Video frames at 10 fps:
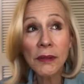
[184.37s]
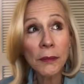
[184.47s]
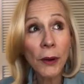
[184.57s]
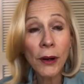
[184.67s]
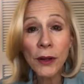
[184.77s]

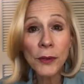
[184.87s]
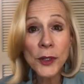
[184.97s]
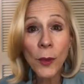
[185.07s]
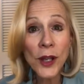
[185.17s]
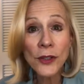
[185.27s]
part of the reason
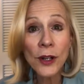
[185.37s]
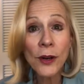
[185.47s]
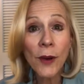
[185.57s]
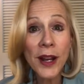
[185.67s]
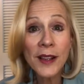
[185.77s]
why I started
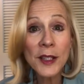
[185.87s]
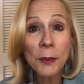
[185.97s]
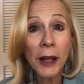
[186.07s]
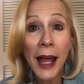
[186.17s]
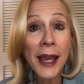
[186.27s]
writing this
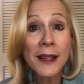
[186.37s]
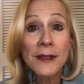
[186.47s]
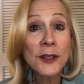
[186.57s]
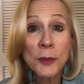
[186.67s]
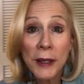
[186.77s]
play,
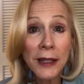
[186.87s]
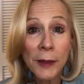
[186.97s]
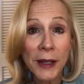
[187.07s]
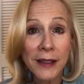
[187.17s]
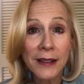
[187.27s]
Speed Limit.